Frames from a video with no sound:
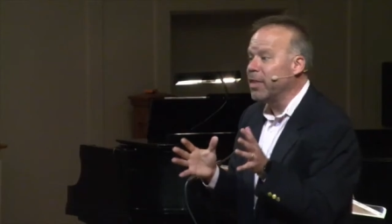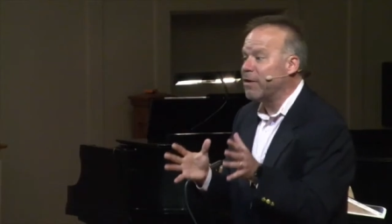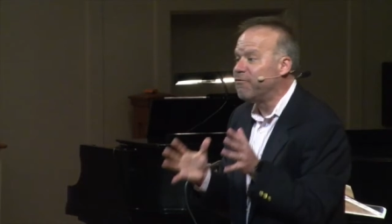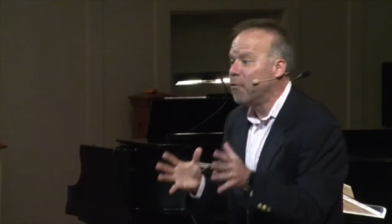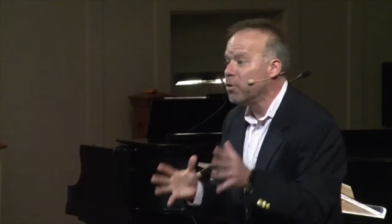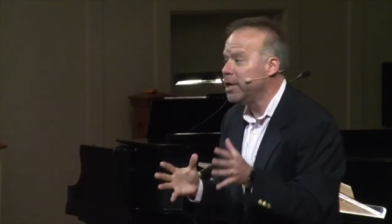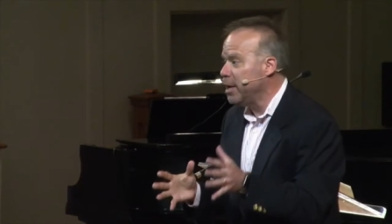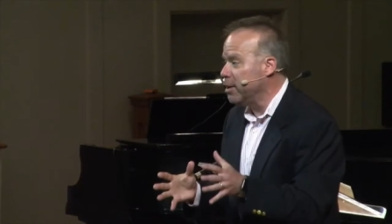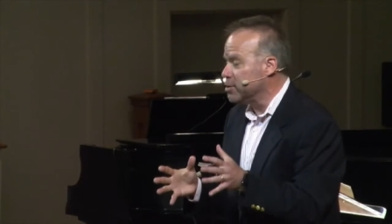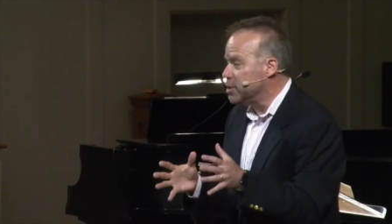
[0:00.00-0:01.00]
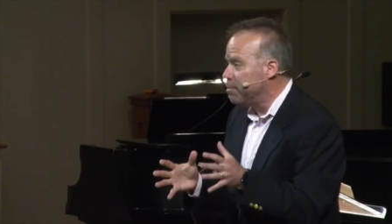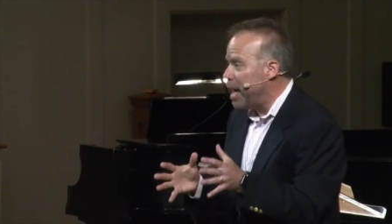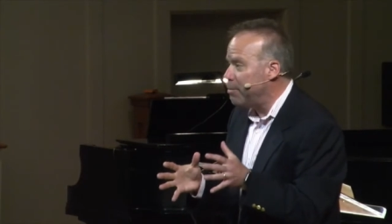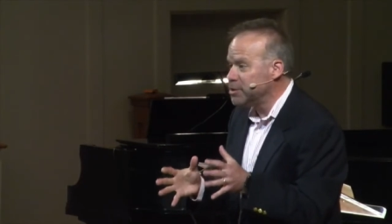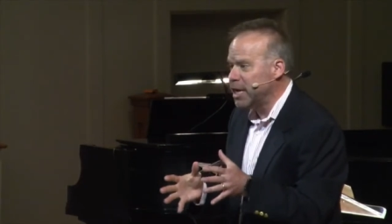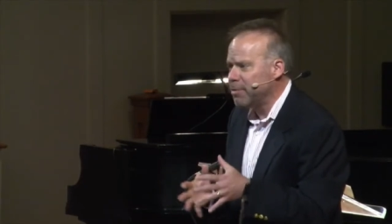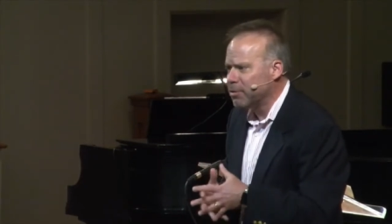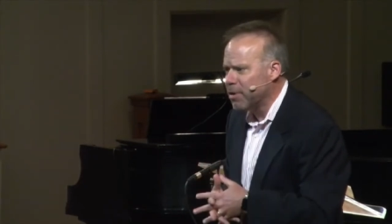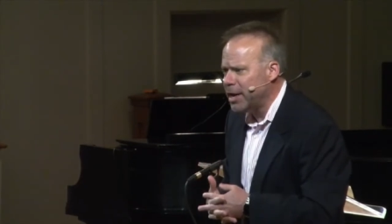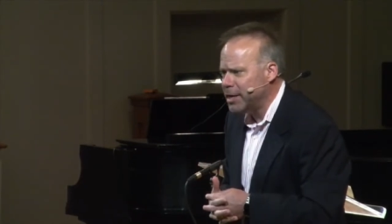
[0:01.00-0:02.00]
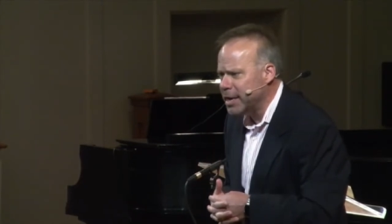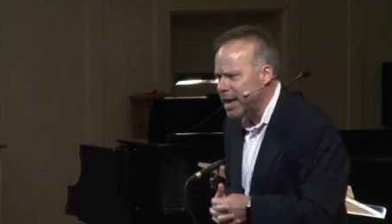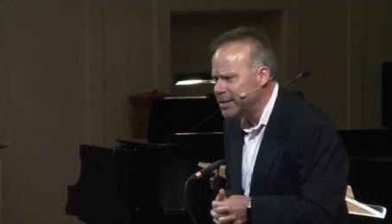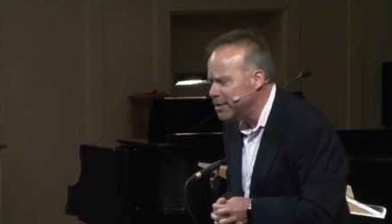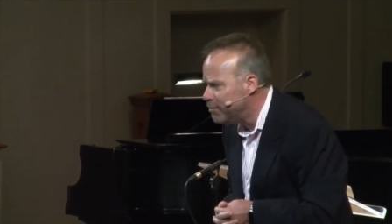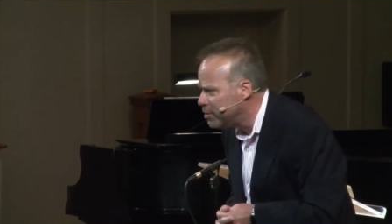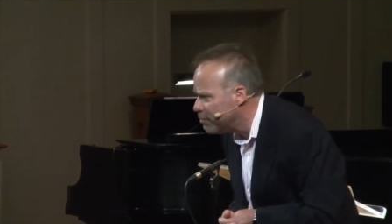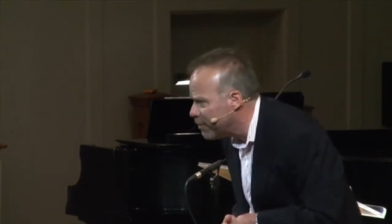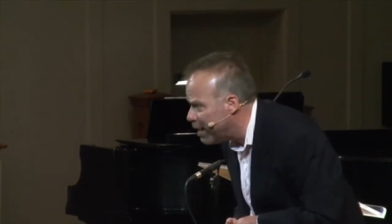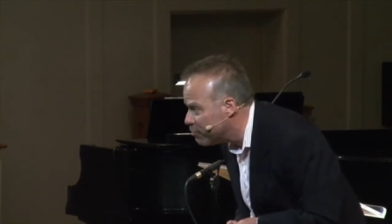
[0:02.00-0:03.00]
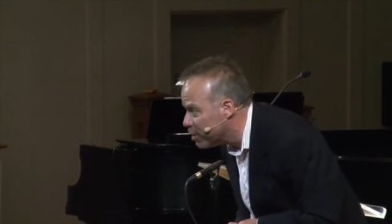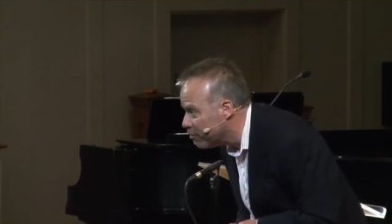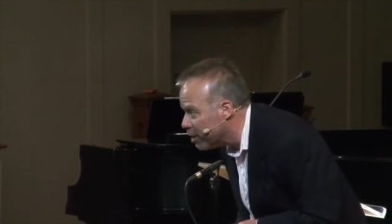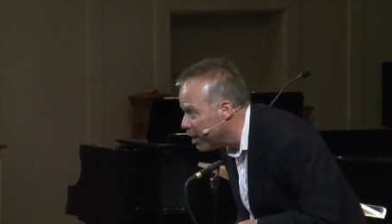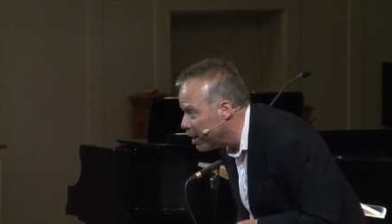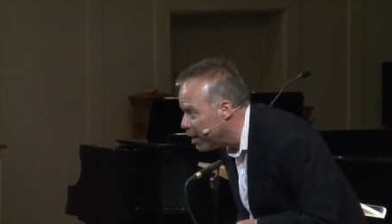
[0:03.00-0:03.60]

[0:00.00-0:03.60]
like 40 years, and Bob was able to ride in a 1955 Chevrolet.